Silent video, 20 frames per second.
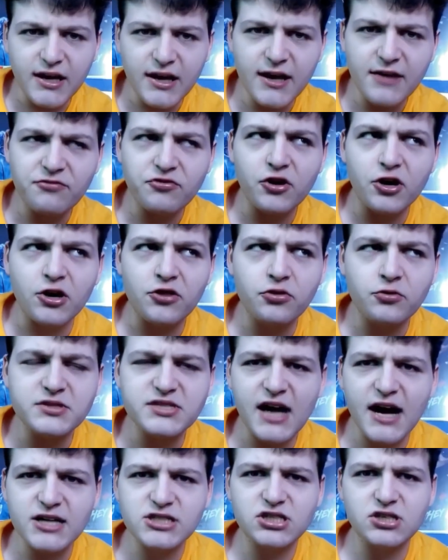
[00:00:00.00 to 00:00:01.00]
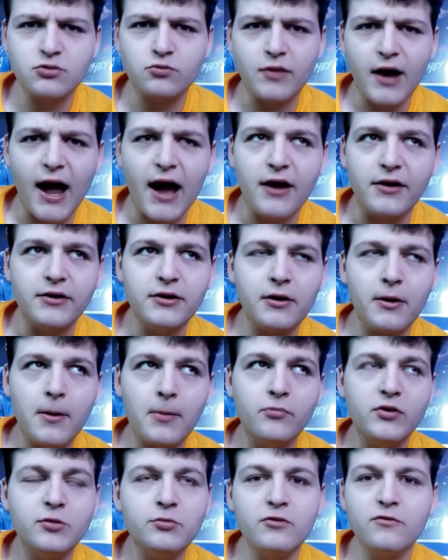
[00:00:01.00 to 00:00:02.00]
If the earth was actually round,
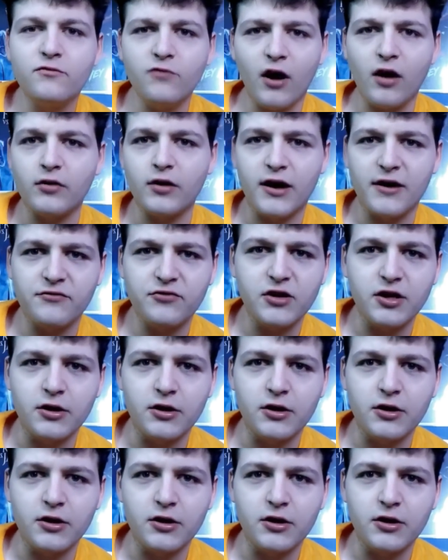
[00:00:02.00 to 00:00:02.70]
we would fall off the